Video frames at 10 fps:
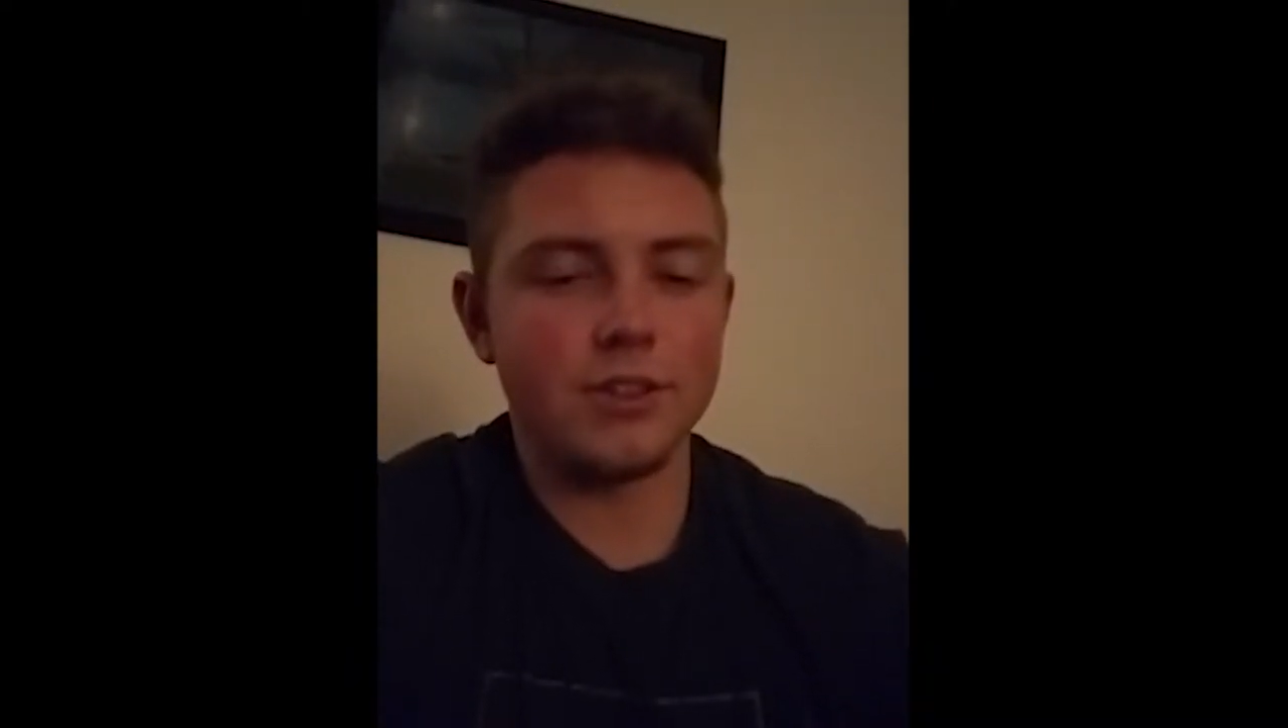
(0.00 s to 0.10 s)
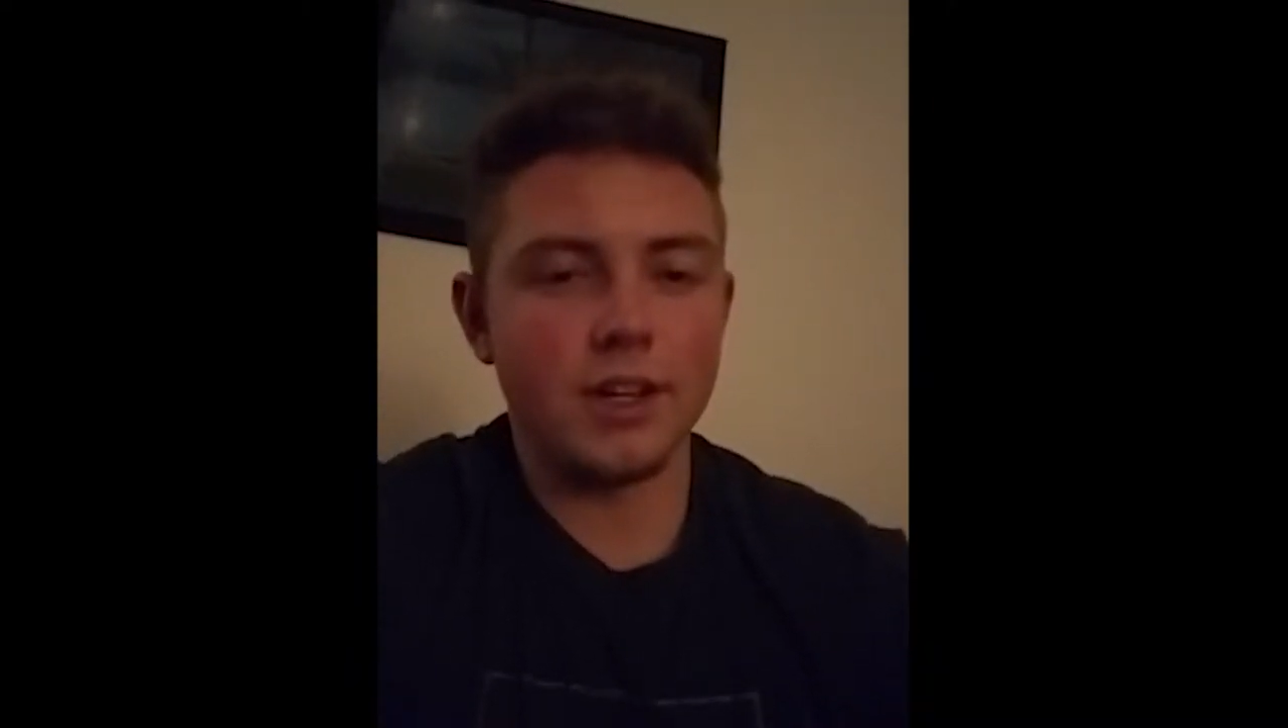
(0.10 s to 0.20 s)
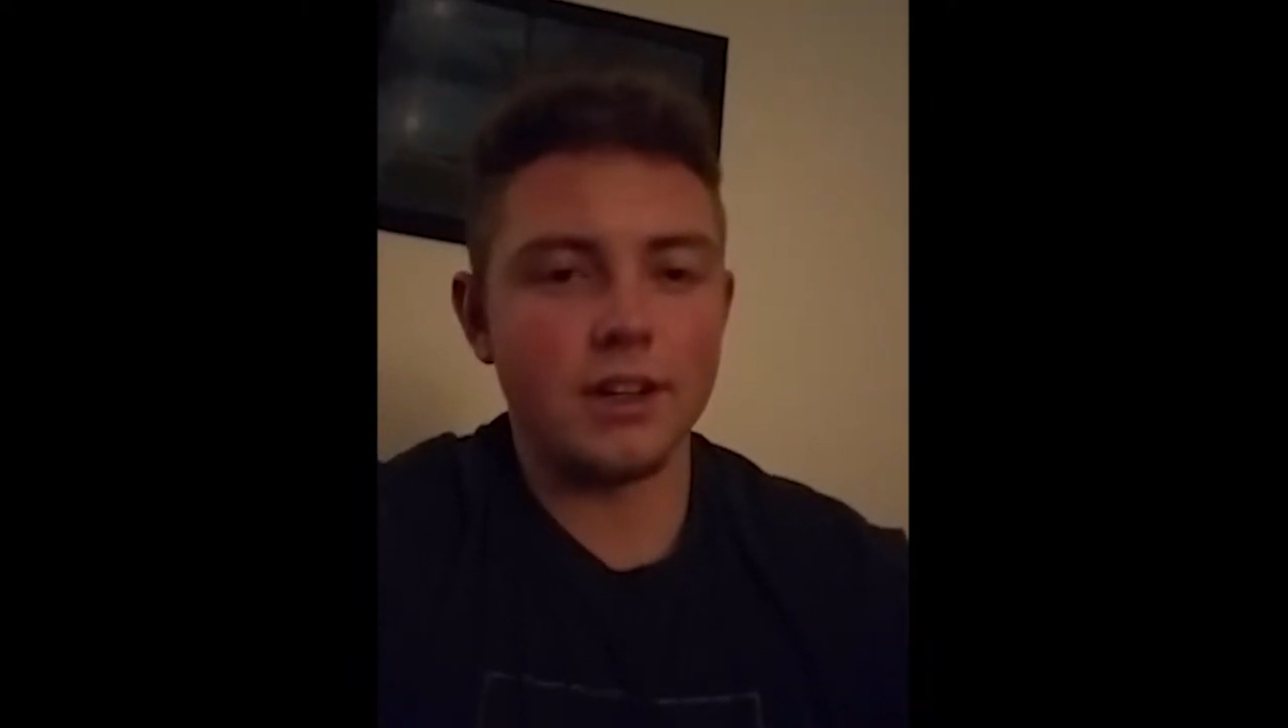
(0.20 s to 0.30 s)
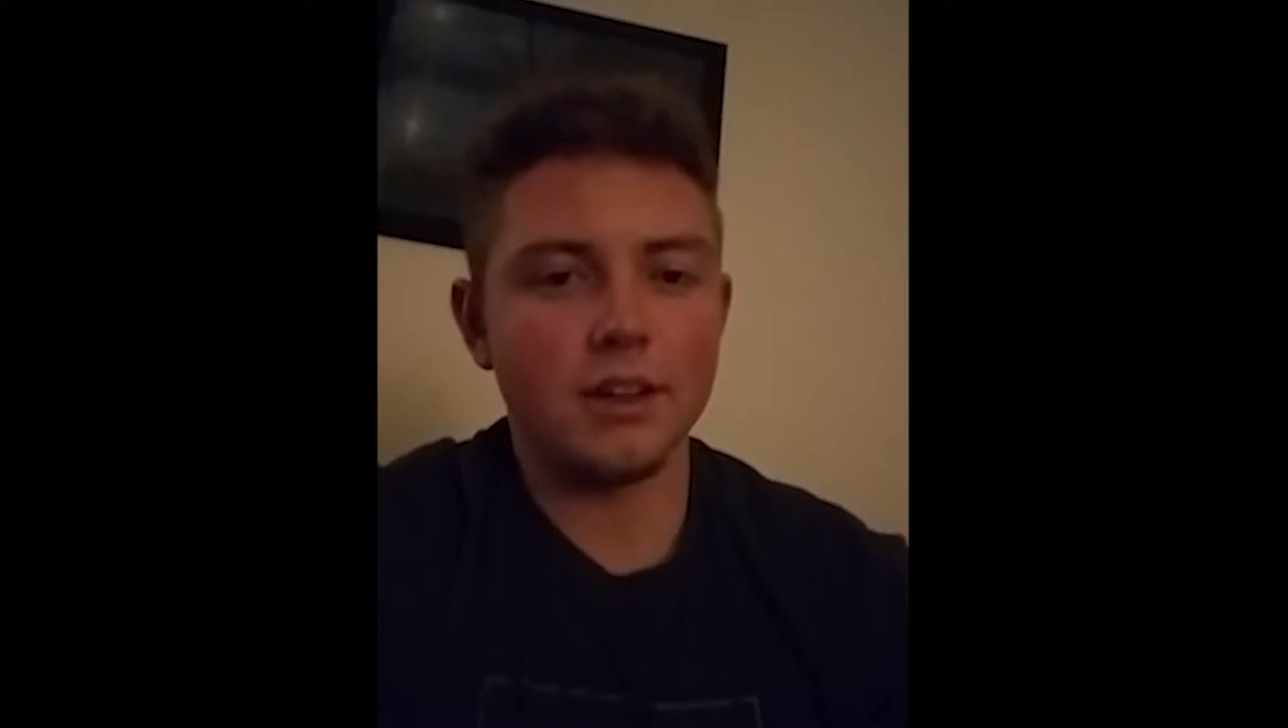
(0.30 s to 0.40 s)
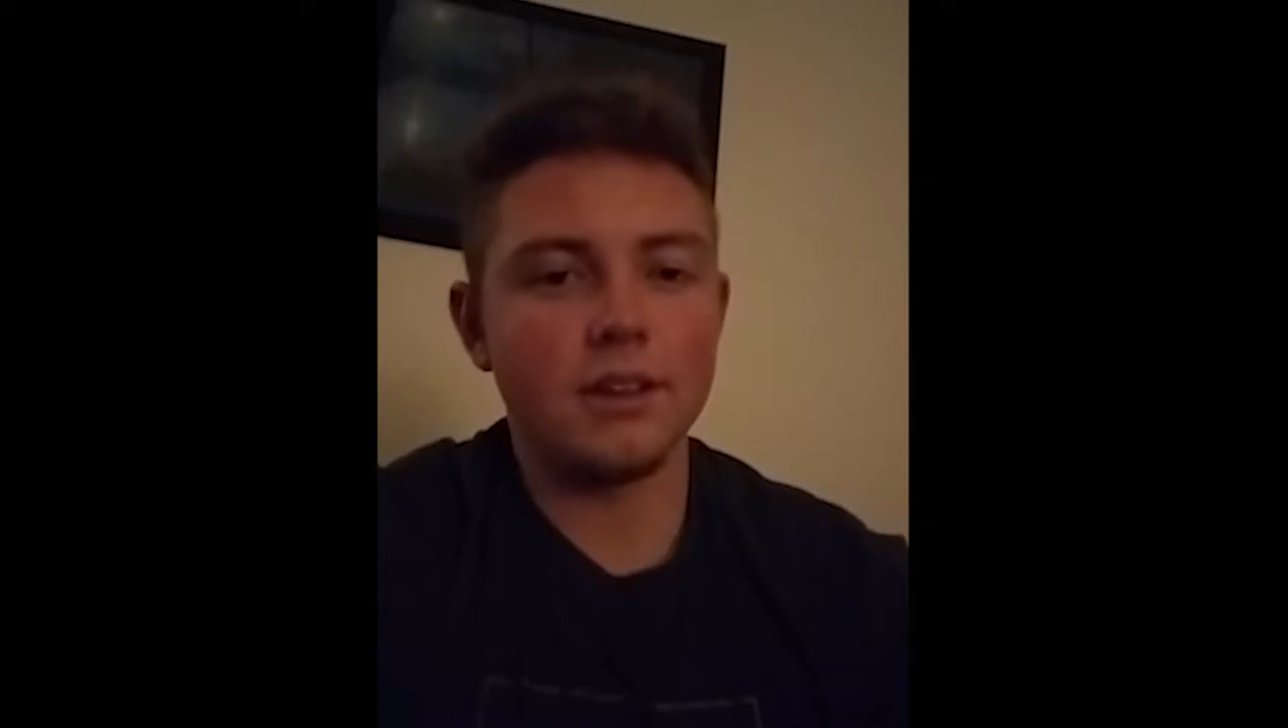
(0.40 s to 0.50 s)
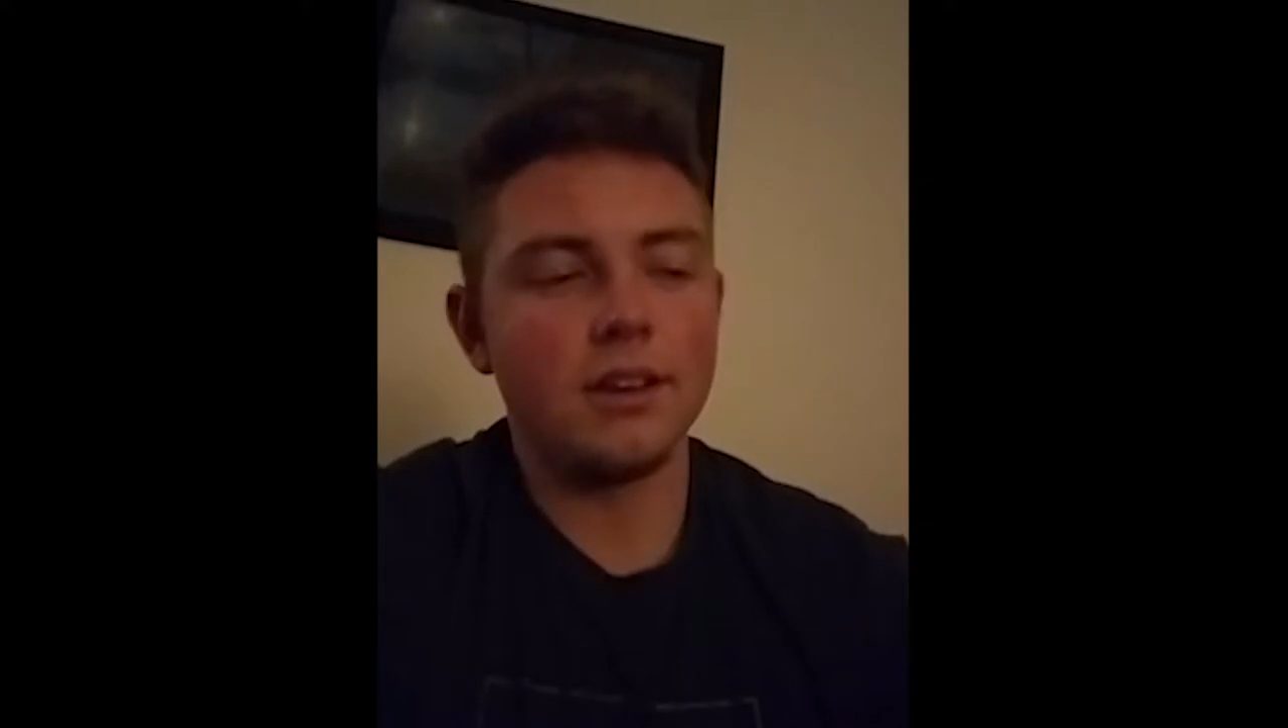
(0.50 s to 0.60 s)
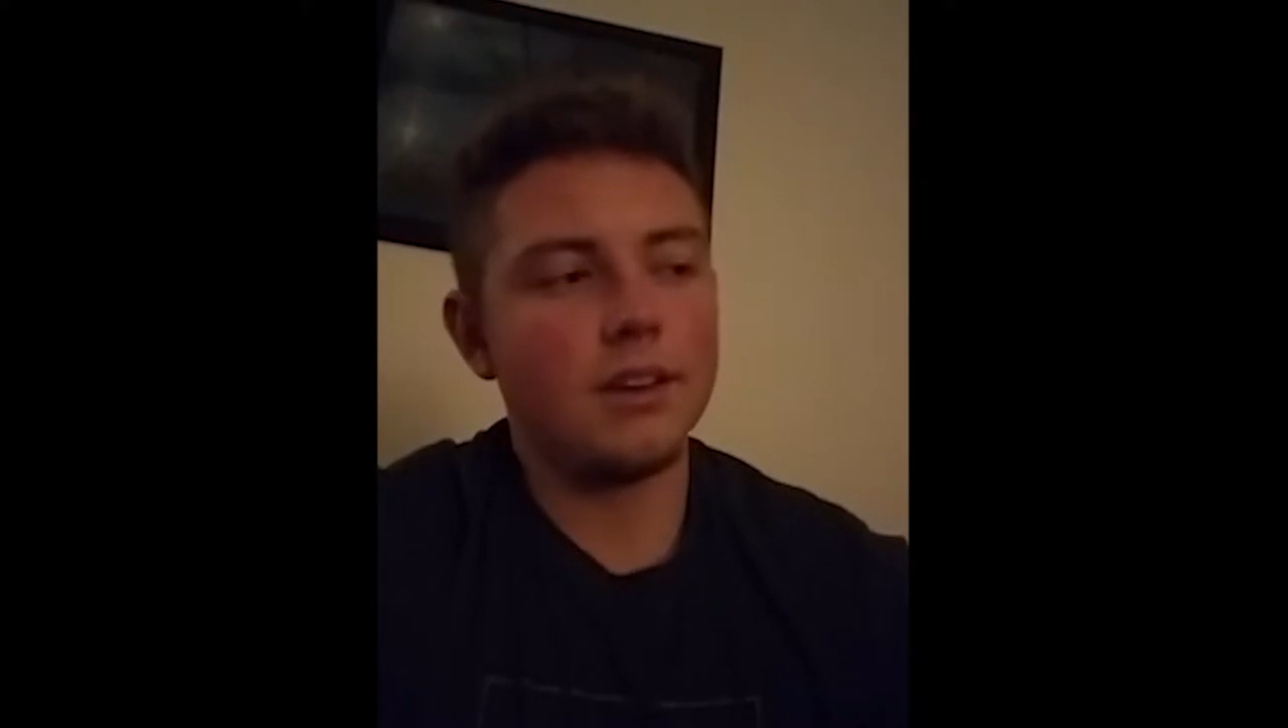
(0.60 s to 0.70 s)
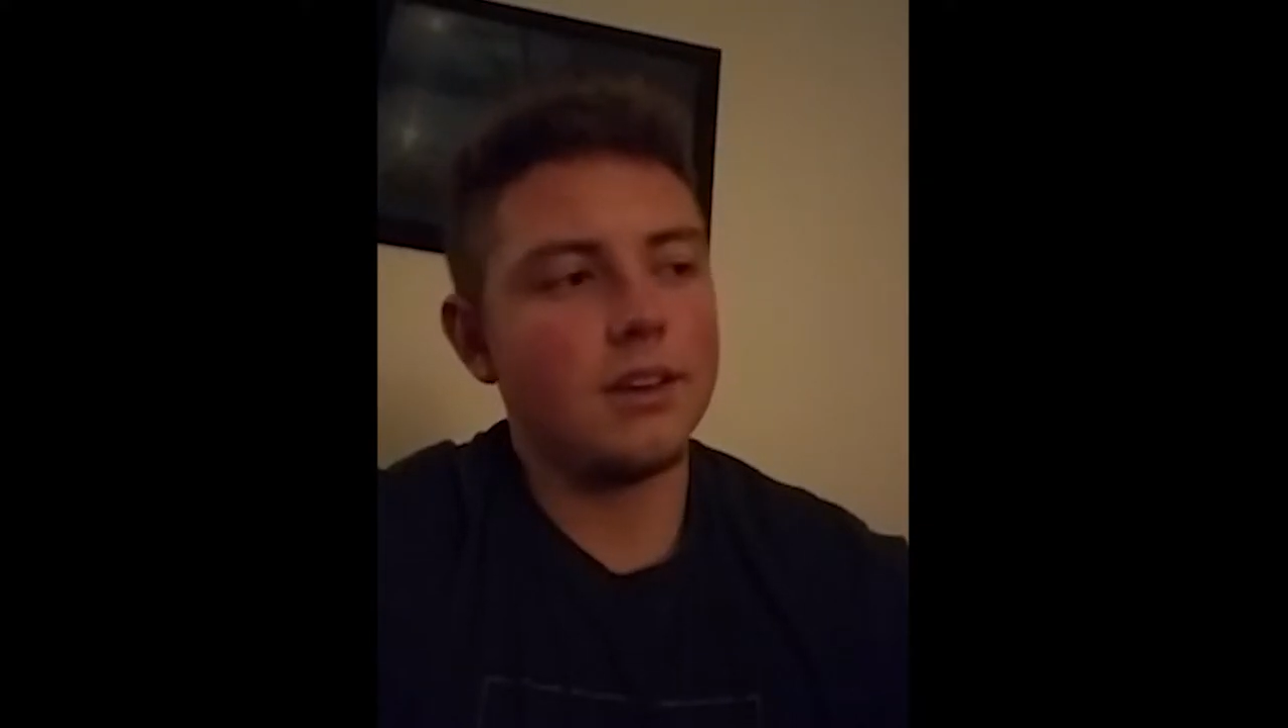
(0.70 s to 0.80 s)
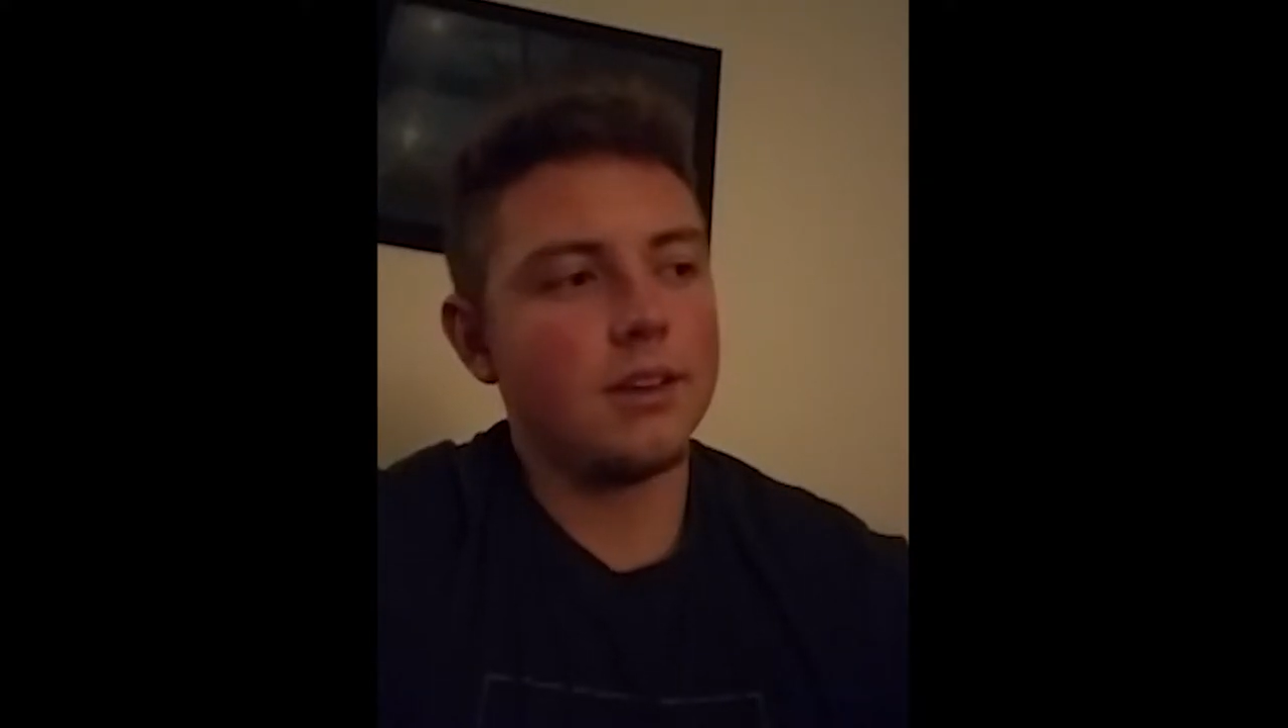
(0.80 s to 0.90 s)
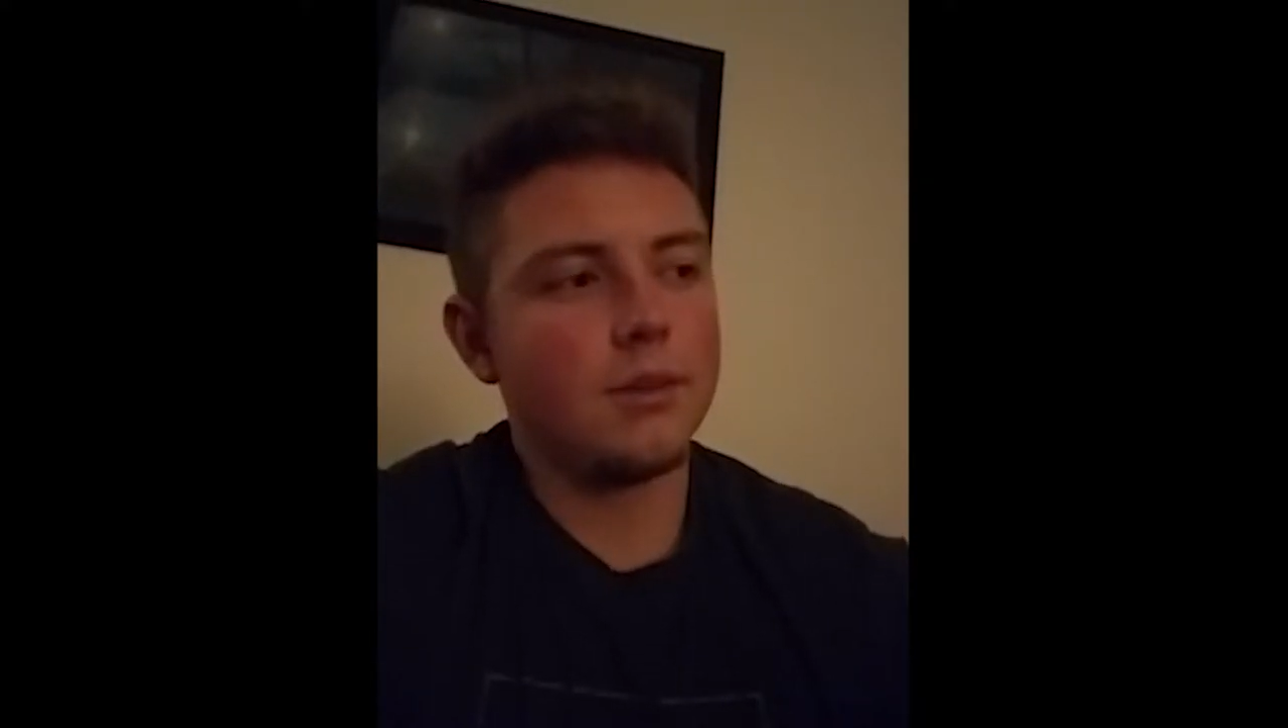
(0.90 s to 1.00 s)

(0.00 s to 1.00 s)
light jogging